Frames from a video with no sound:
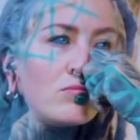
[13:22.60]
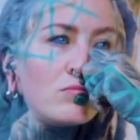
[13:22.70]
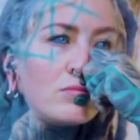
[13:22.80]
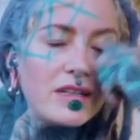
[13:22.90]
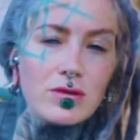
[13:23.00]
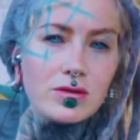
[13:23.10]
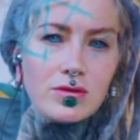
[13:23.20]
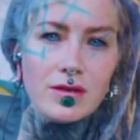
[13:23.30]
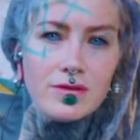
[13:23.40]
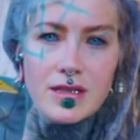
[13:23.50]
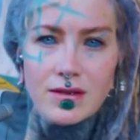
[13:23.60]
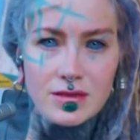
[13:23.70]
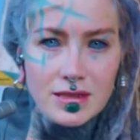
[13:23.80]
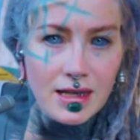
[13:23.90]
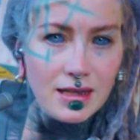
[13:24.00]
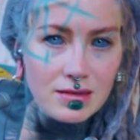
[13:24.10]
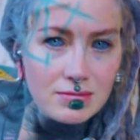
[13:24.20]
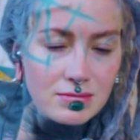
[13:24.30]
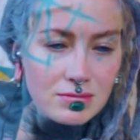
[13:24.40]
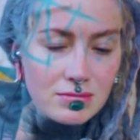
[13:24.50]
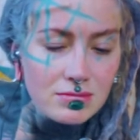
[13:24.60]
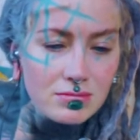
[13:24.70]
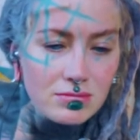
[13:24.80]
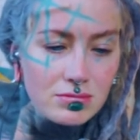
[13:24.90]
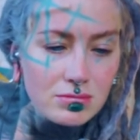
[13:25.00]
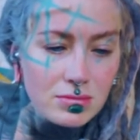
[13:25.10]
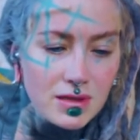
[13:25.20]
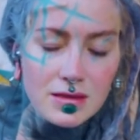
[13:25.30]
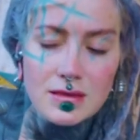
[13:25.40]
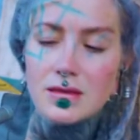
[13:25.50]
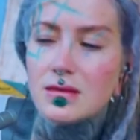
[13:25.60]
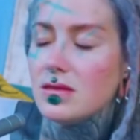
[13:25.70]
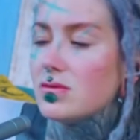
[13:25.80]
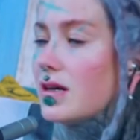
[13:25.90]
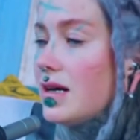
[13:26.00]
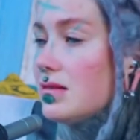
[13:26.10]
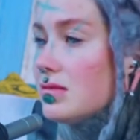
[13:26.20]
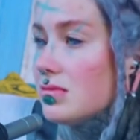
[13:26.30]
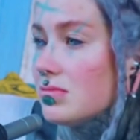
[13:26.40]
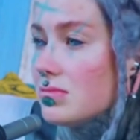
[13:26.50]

Because you have it every day. It's easy to get.